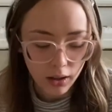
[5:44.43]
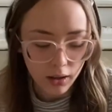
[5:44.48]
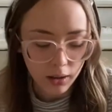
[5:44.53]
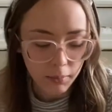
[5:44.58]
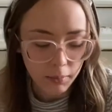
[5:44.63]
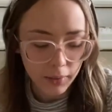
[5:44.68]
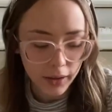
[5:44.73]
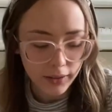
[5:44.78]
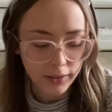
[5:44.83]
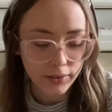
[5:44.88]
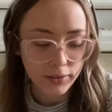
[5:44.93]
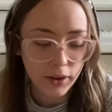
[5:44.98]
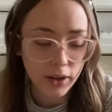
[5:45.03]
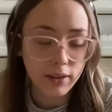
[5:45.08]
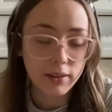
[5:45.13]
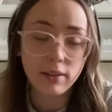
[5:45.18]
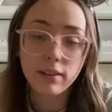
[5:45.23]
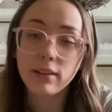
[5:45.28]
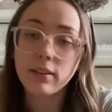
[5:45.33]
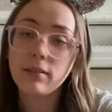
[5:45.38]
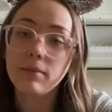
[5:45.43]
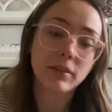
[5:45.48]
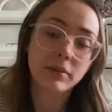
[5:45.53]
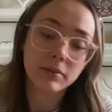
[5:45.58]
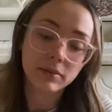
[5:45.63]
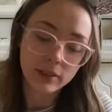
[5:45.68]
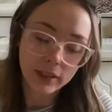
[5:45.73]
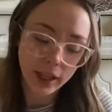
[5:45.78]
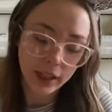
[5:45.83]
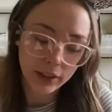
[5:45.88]
best friend,
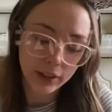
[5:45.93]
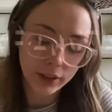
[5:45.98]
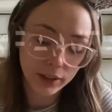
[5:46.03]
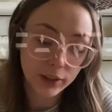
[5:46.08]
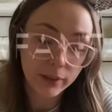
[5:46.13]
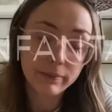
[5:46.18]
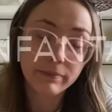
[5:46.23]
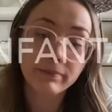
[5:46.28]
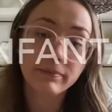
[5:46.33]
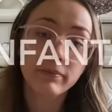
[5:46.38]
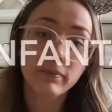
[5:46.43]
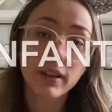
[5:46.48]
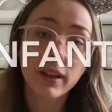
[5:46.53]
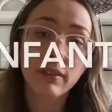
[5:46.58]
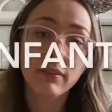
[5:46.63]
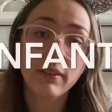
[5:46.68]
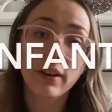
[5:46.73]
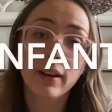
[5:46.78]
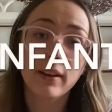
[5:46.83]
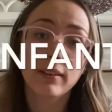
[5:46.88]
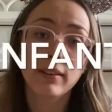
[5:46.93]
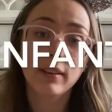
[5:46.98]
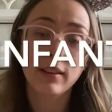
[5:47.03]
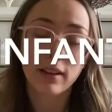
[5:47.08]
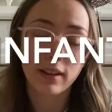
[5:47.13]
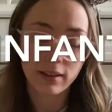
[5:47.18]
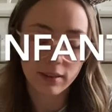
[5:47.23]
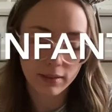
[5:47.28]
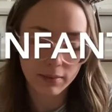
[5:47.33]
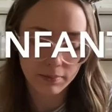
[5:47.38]
Taylor, in
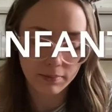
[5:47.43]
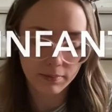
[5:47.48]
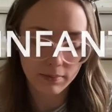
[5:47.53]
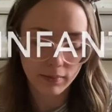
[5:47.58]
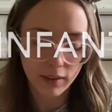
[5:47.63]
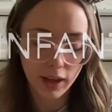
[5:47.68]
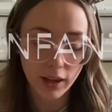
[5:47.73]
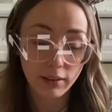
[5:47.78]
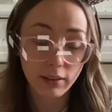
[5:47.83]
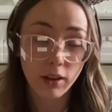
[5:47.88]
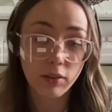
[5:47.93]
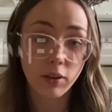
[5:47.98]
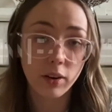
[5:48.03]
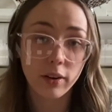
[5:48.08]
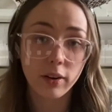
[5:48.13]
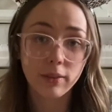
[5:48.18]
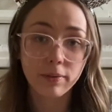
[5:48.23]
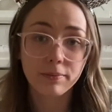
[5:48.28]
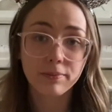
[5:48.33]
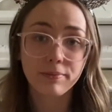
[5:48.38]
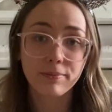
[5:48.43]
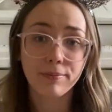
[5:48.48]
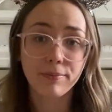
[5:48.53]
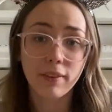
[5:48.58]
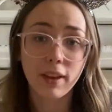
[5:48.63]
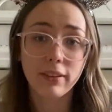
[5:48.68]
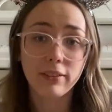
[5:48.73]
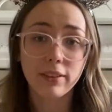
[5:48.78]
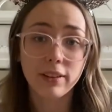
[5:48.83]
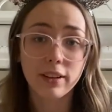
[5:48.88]
Fantasyland. I love her,
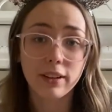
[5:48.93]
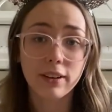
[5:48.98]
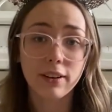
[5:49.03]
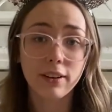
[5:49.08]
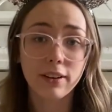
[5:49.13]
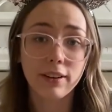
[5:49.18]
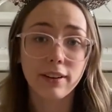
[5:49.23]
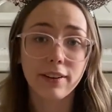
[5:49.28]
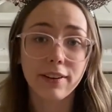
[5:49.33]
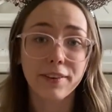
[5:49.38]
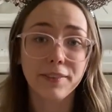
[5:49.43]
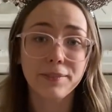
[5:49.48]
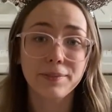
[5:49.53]
if you didn't already know.